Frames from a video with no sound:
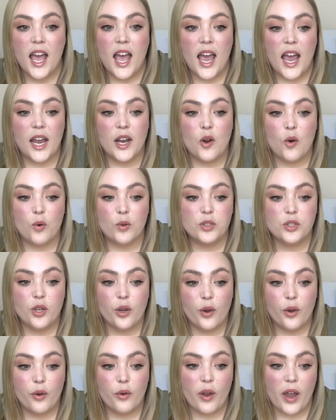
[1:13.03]
And
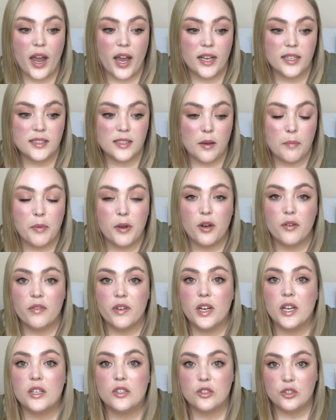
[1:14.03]
also, as a bit of an
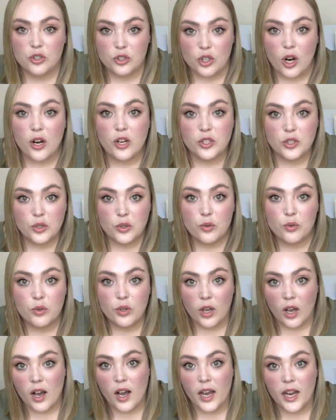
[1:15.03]
instructional
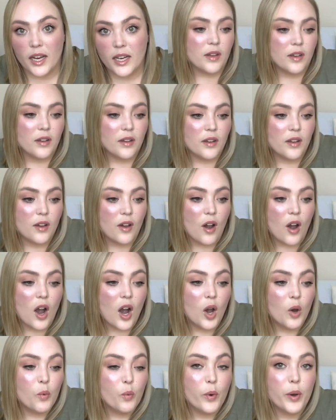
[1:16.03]
guide,
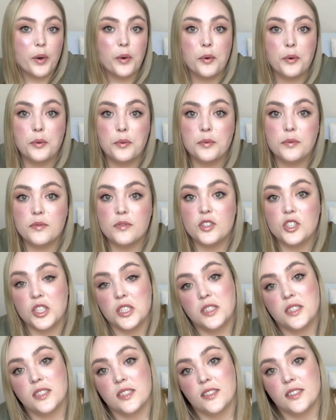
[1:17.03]
I will
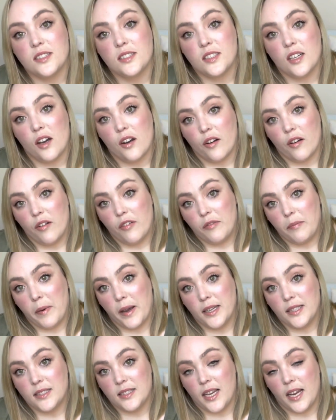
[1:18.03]
just start off by
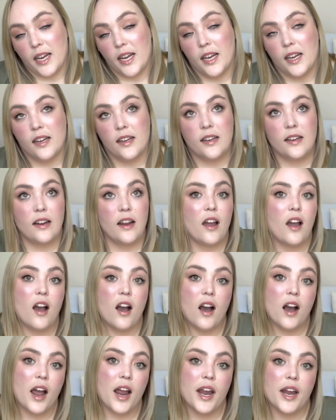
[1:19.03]
saying
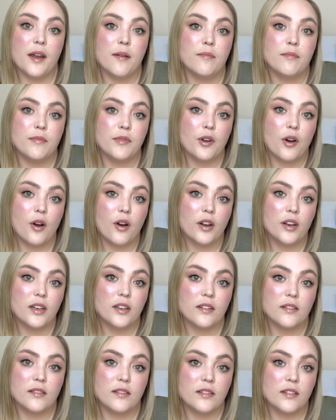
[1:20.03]
I am not
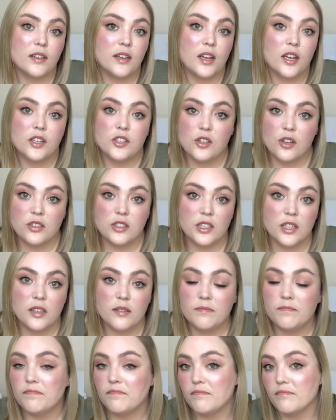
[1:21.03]
a doctor,
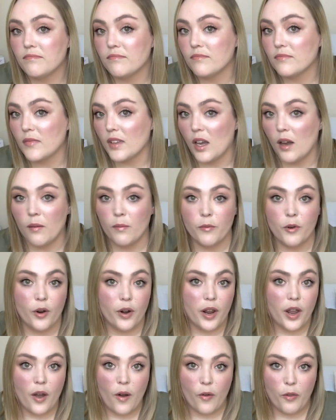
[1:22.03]
I'm not a
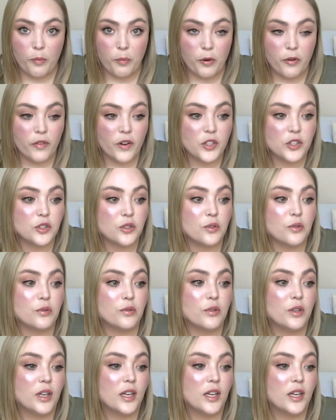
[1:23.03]
health professional.